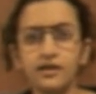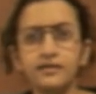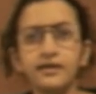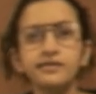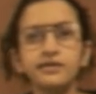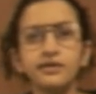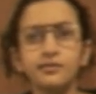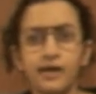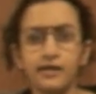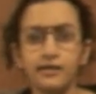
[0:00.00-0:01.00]
Dental
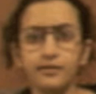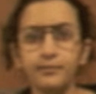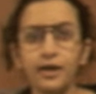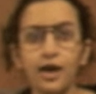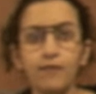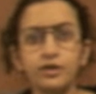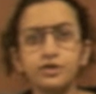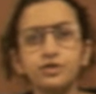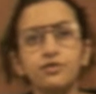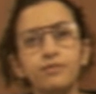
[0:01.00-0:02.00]
amalgam, a
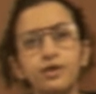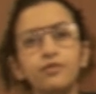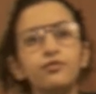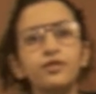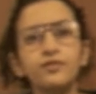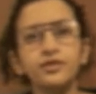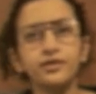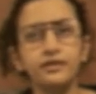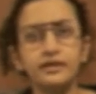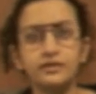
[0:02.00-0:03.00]
mixture of mercury with
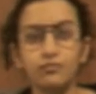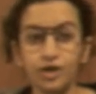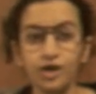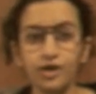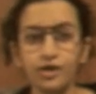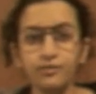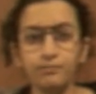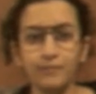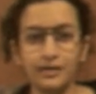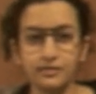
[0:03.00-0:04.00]
at least one other
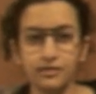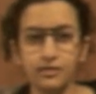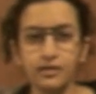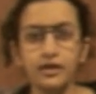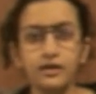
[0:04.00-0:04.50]
metal,